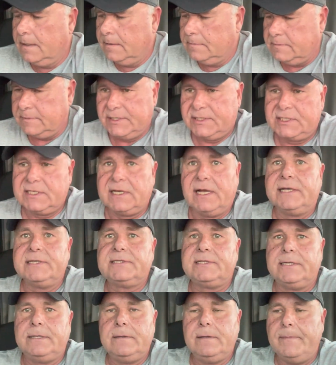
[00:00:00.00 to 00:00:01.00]

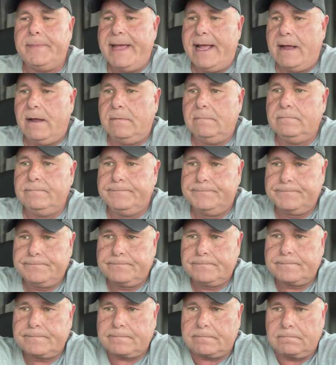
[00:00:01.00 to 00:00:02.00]
disgusted about
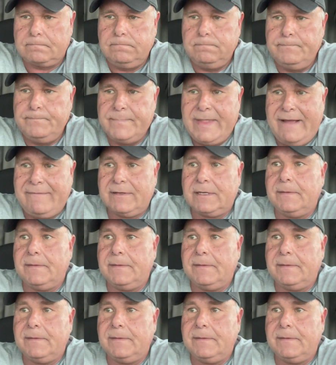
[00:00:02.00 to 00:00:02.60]
having